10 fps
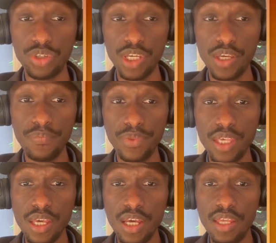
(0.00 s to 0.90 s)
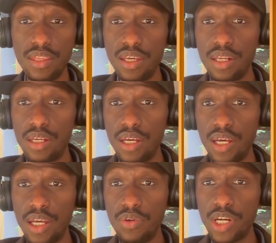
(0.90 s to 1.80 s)
Okay. And then
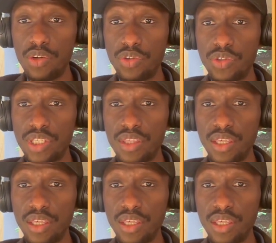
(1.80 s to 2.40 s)
you can also see the